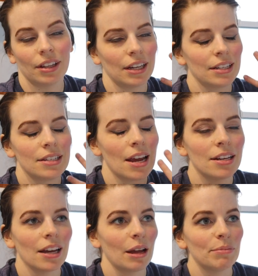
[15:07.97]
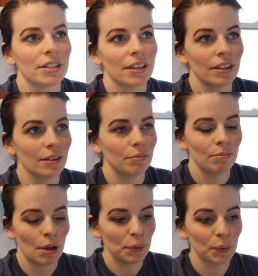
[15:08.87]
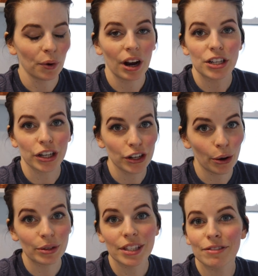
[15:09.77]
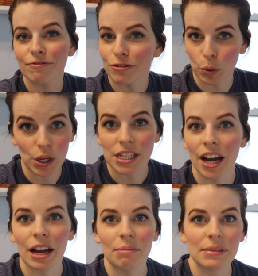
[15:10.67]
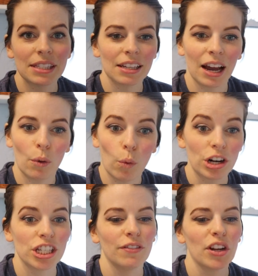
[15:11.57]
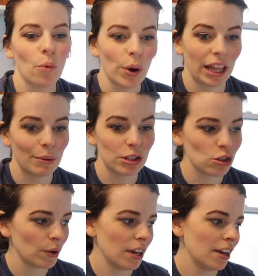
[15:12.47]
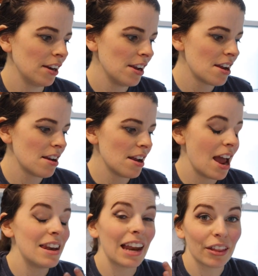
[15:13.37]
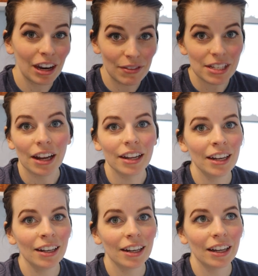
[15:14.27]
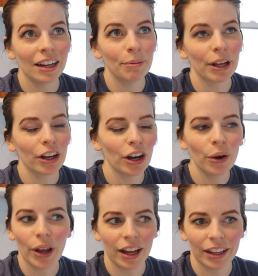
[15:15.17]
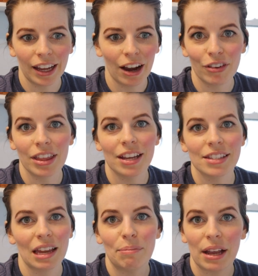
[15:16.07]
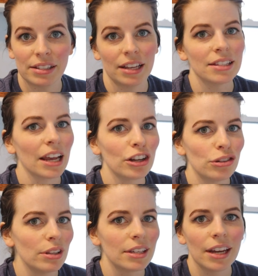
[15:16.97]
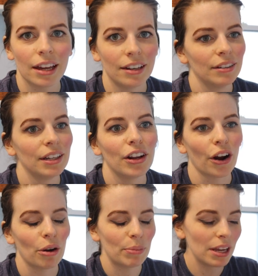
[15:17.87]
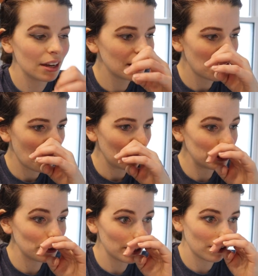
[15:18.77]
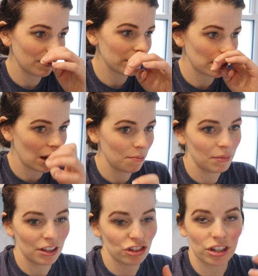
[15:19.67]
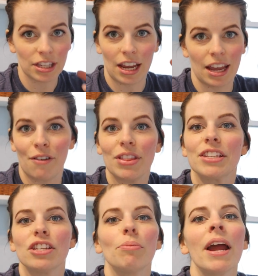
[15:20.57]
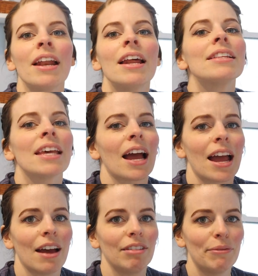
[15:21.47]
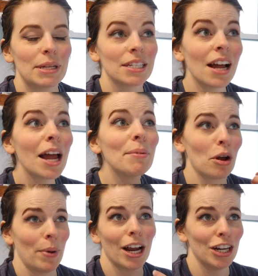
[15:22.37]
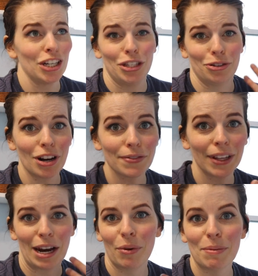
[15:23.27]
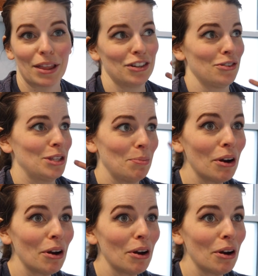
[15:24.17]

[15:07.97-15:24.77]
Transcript: like 10 times, maybe more. I took notes three times. I watched the video while I was doing it. And now that I've done it, I'm like, oh yeah, like everything he said makes sense. I could do this again in a heartbeat. But doing it the first time, it's just like everything's in your brain. It's like I have limited time and oh my gosh, it's so stressful and I want to make sure it's